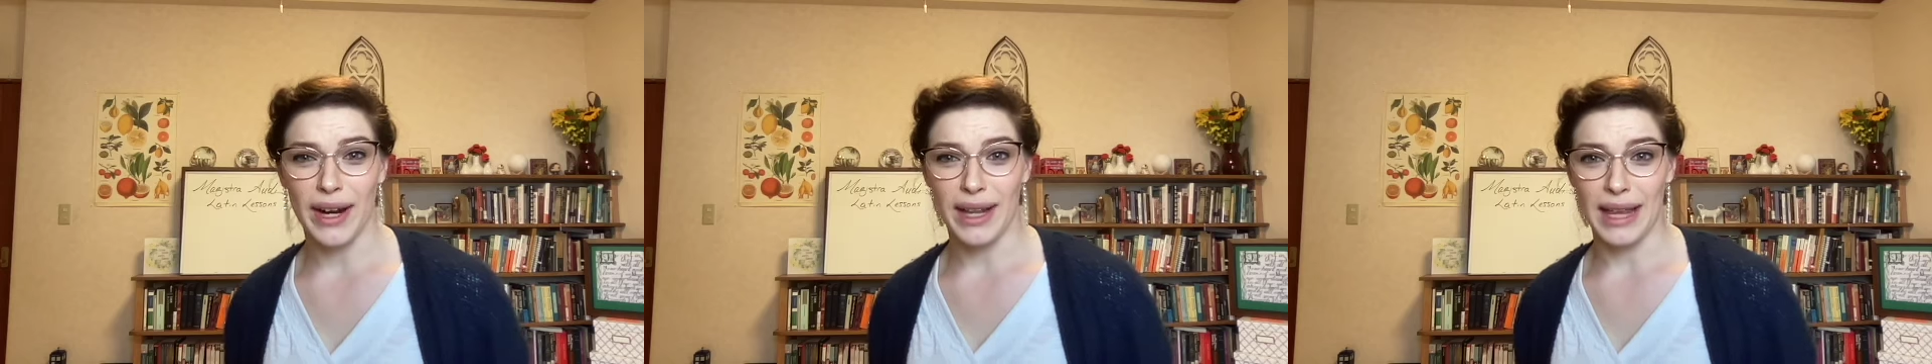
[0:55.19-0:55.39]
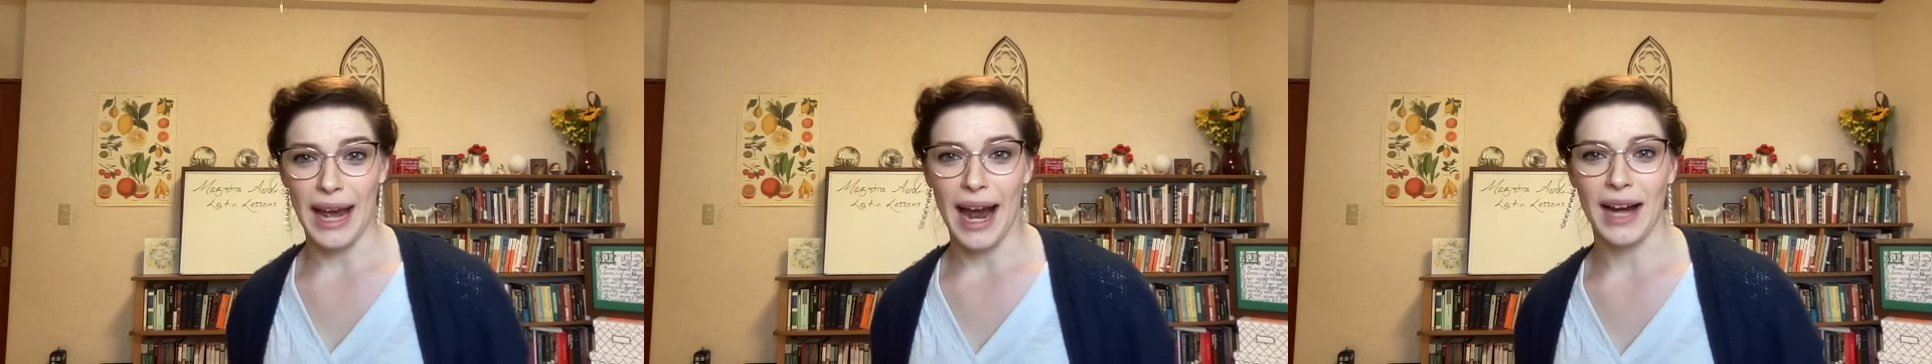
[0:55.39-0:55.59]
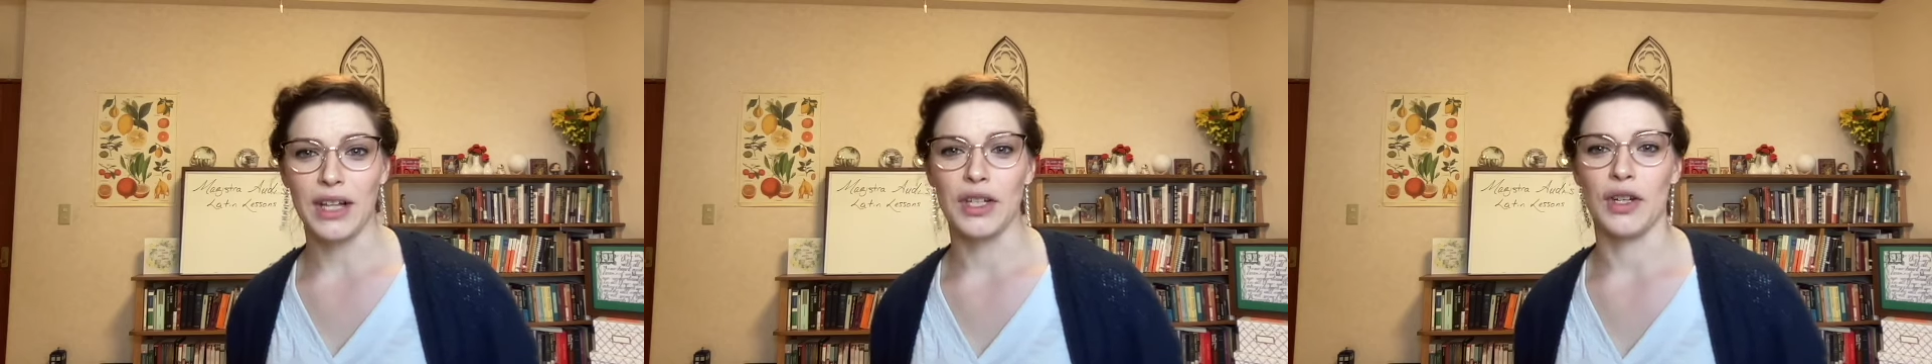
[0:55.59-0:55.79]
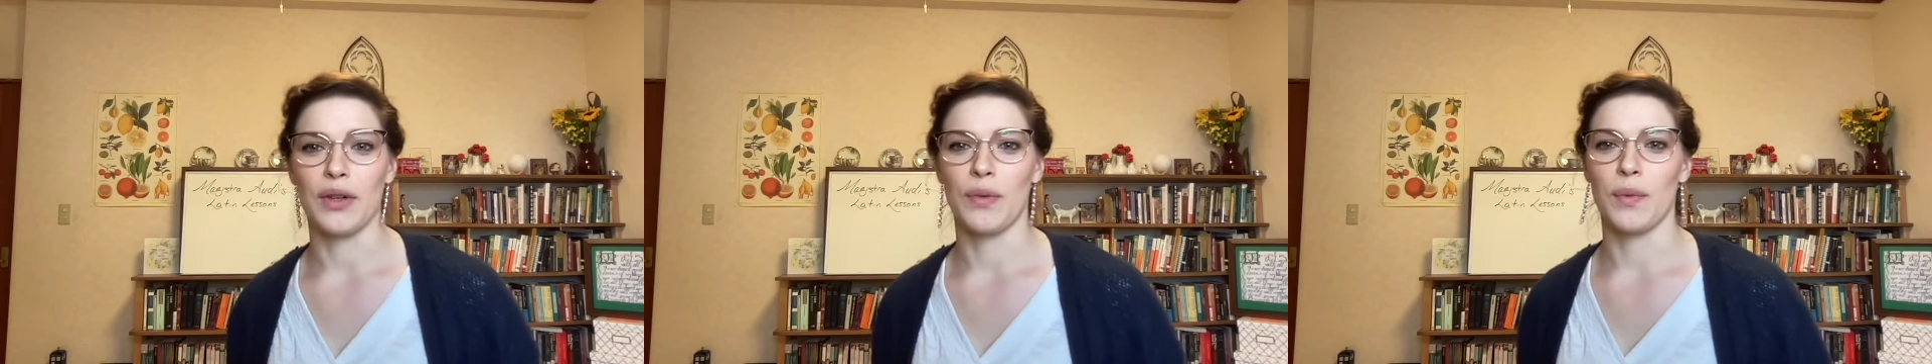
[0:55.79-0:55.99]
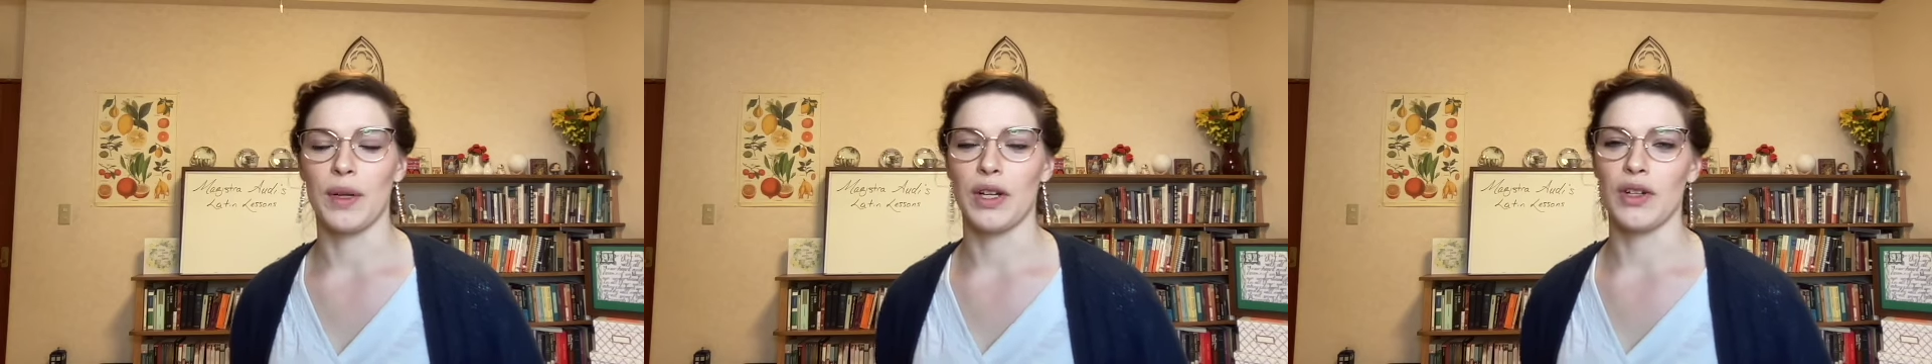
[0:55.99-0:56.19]
the
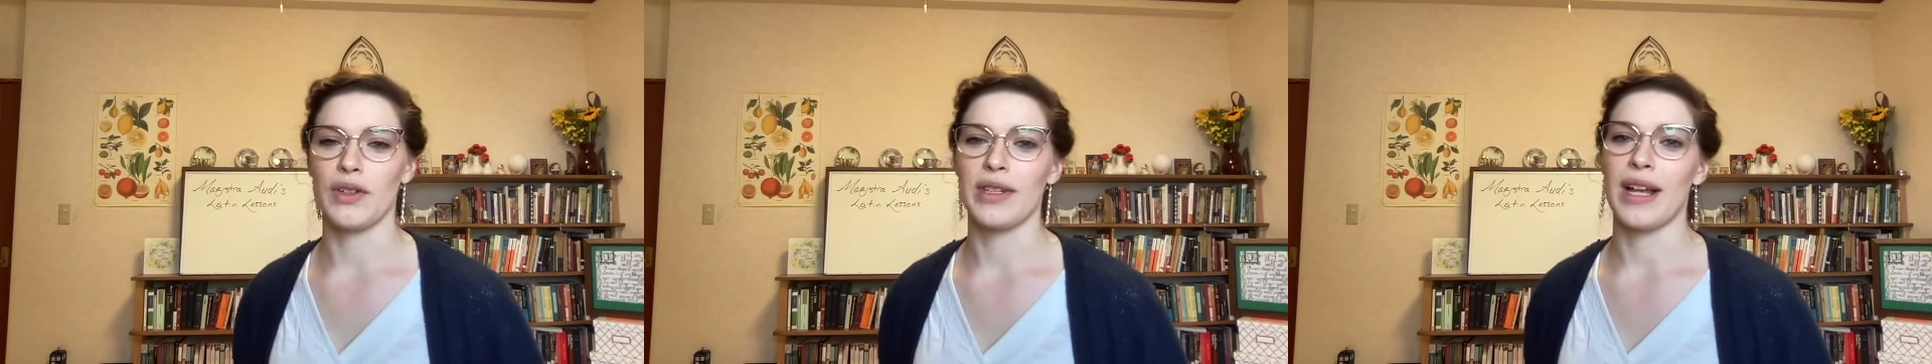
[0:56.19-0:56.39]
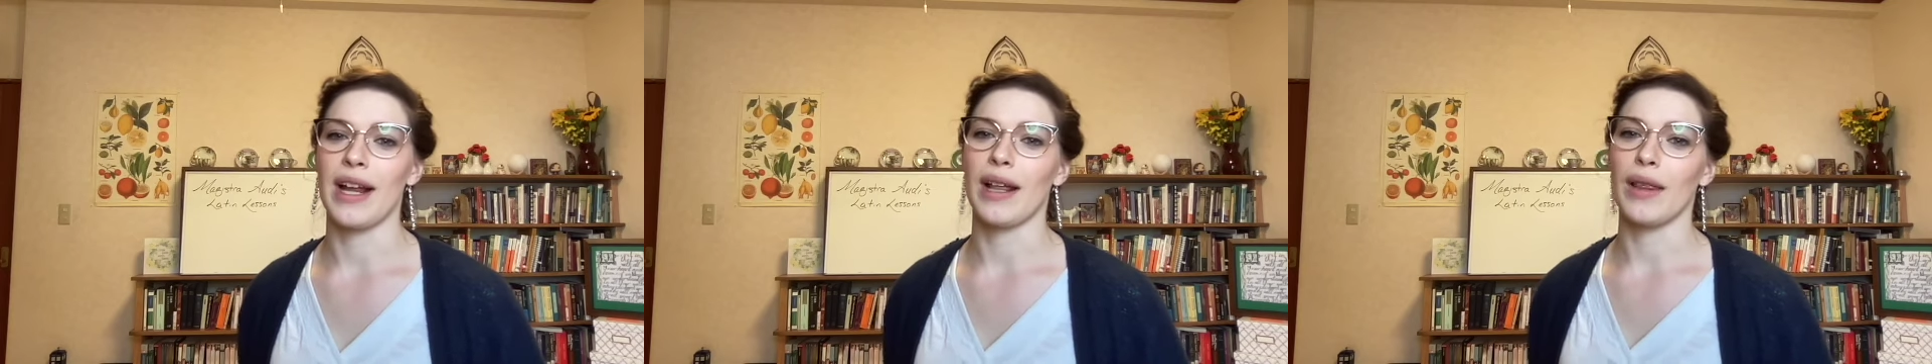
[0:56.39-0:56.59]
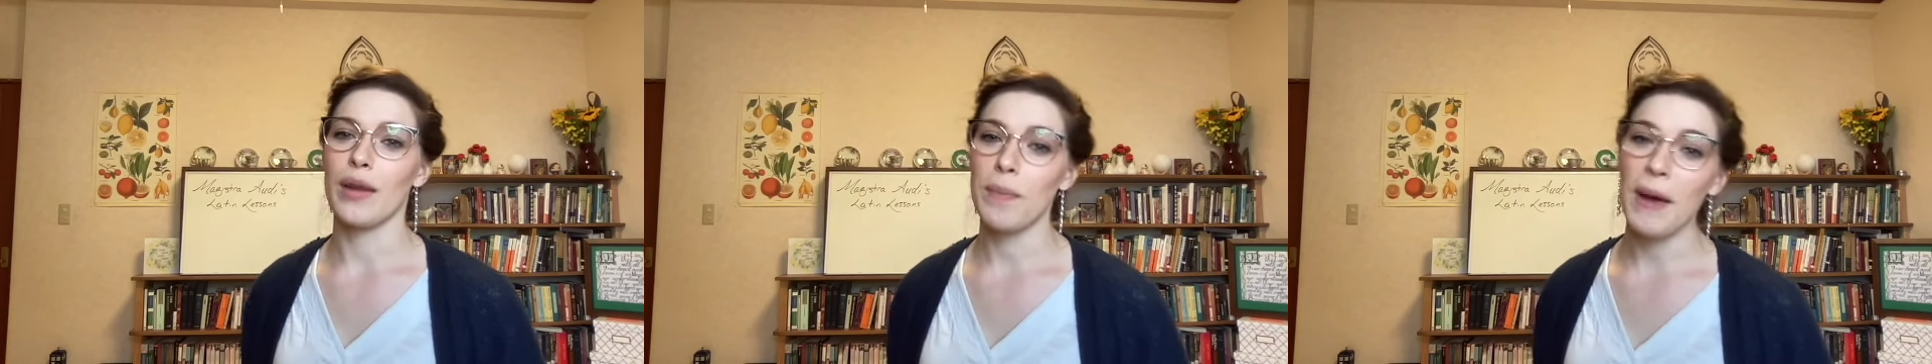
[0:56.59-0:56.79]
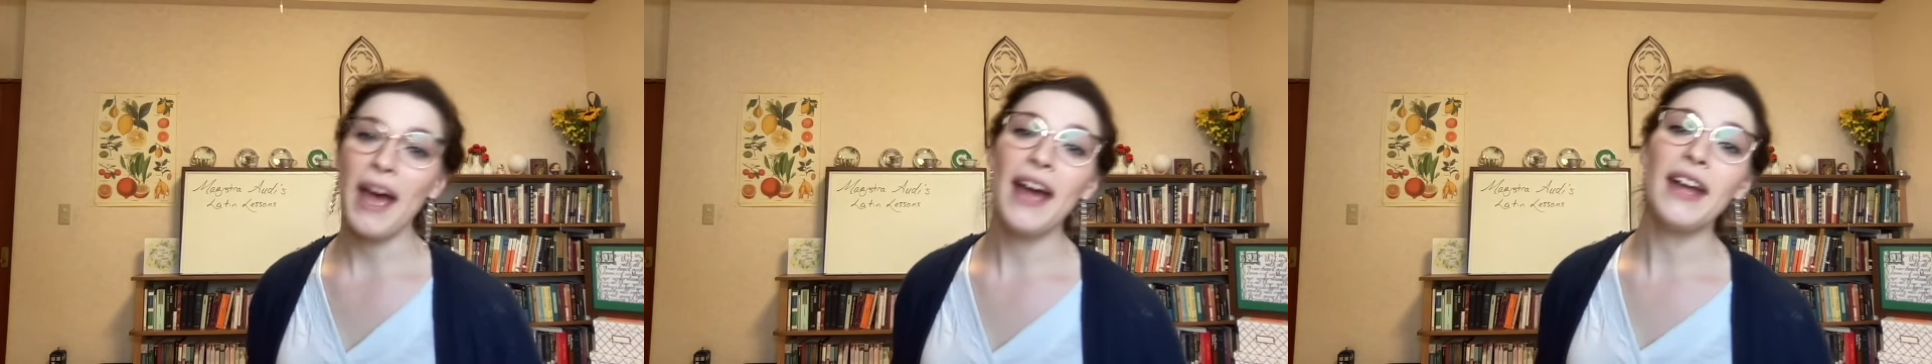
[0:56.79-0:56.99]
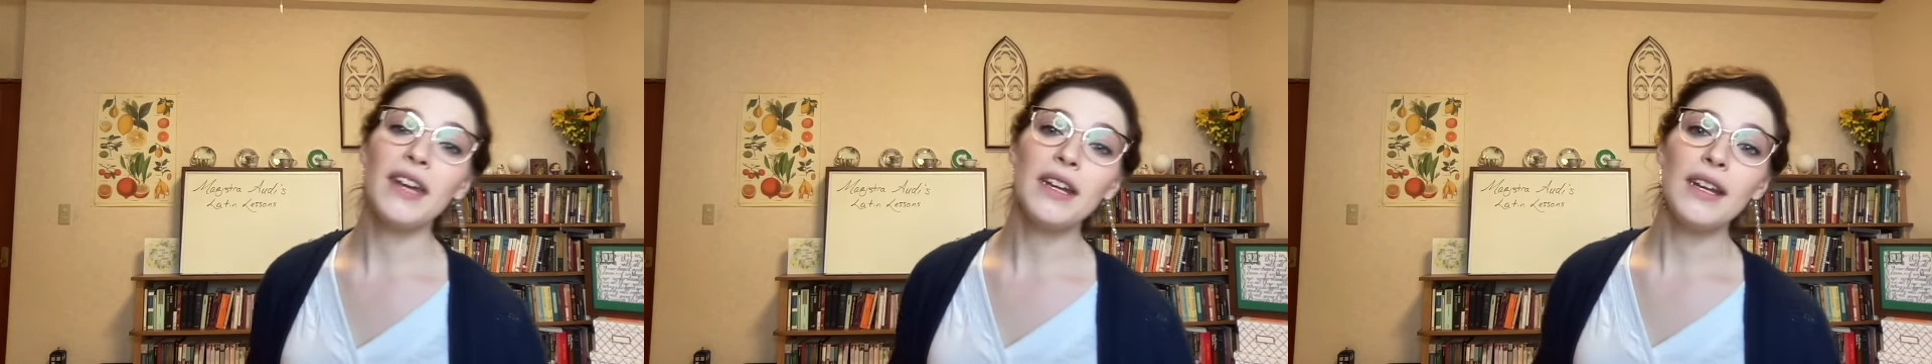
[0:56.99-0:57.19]
action when you're saying the
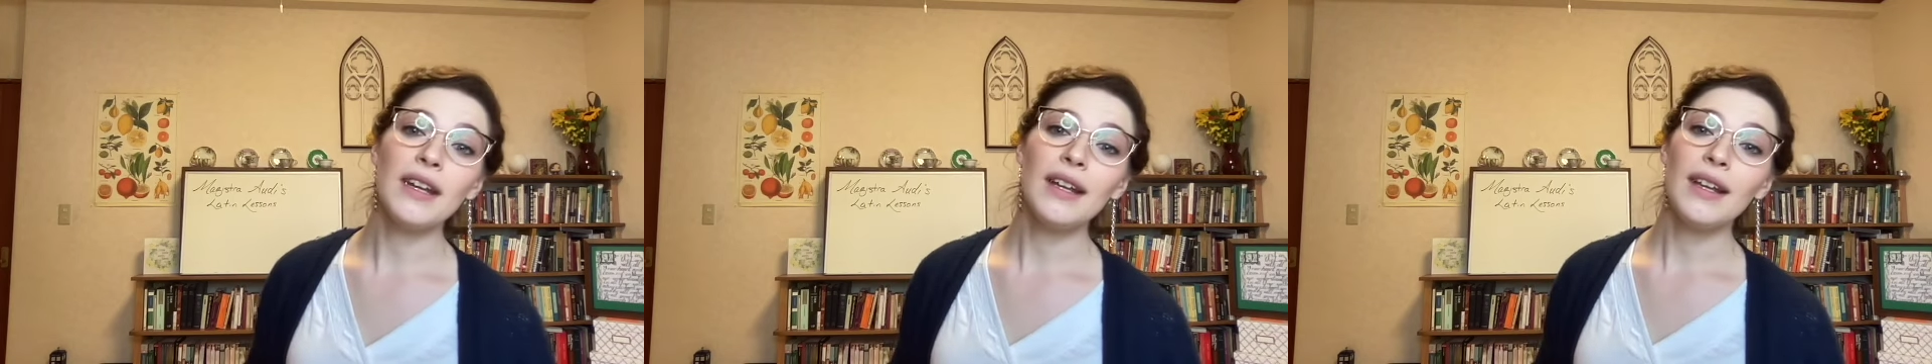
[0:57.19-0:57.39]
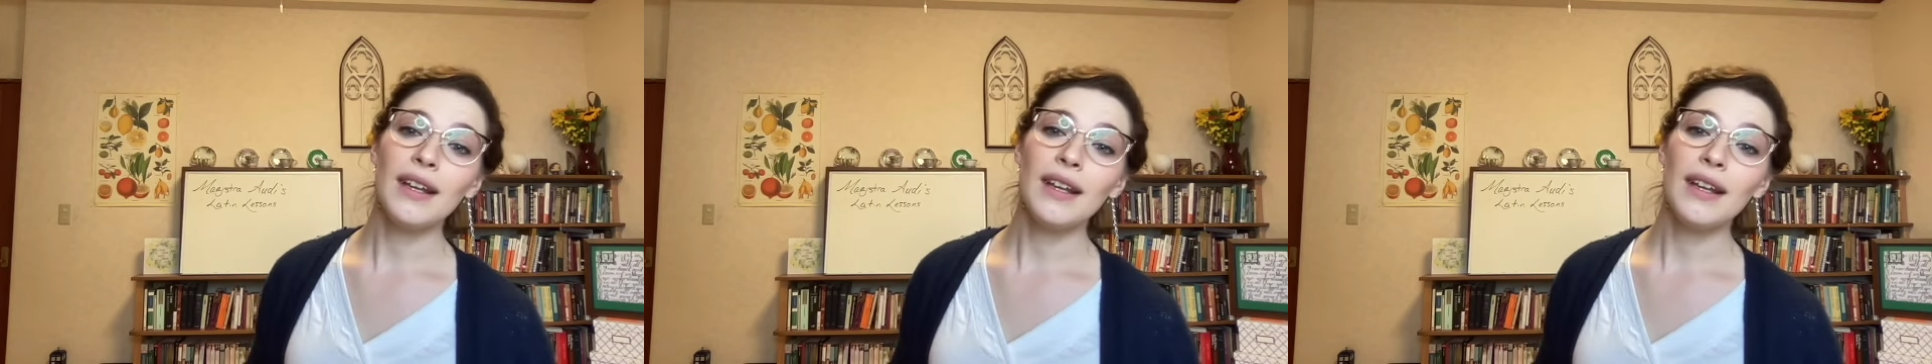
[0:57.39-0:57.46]
pen